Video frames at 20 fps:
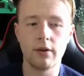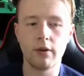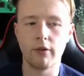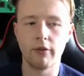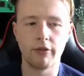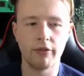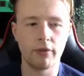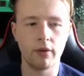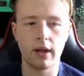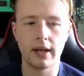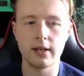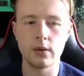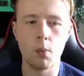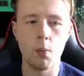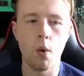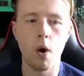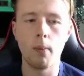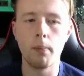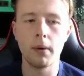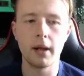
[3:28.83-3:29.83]
of like
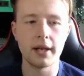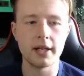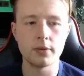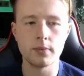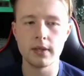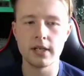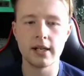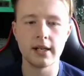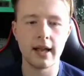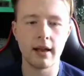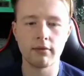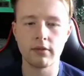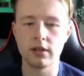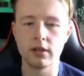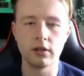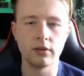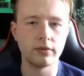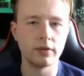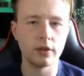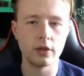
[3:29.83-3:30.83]
what players we can get rid
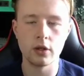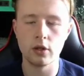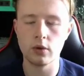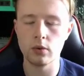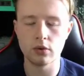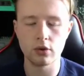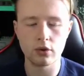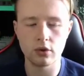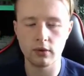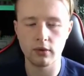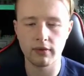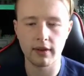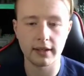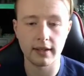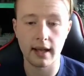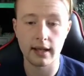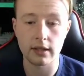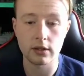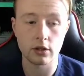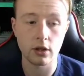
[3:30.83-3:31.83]
of and use and stuff like
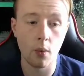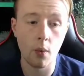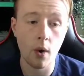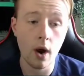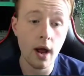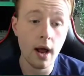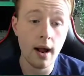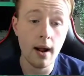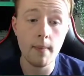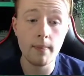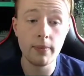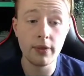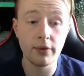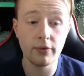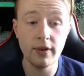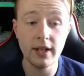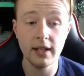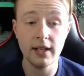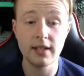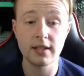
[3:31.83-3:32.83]
that. So
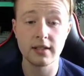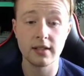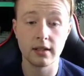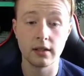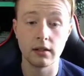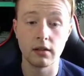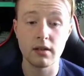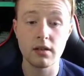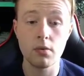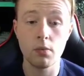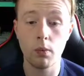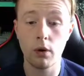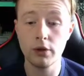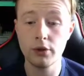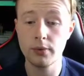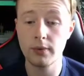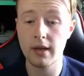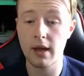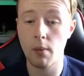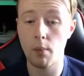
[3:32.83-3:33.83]
realistically, once
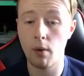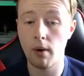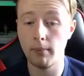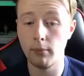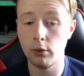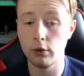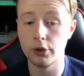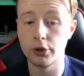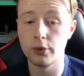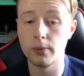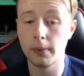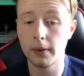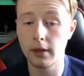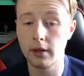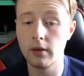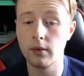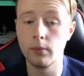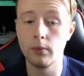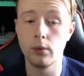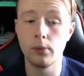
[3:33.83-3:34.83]
we get one more duplicate,
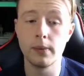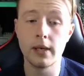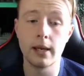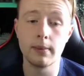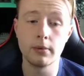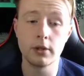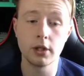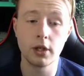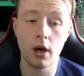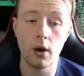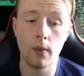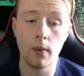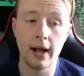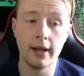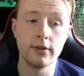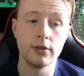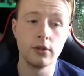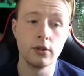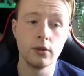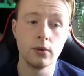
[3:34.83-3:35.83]
we'll be able to go and
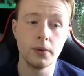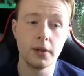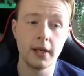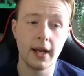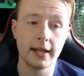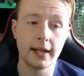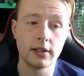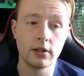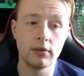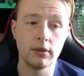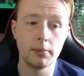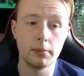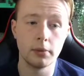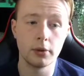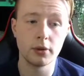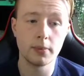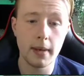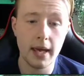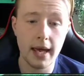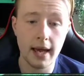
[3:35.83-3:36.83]
do the 93+
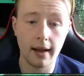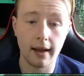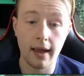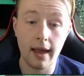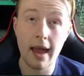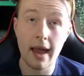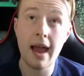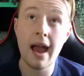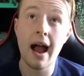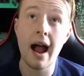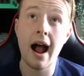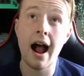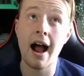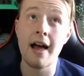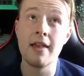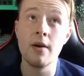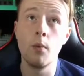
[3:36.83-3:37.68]
pick. And then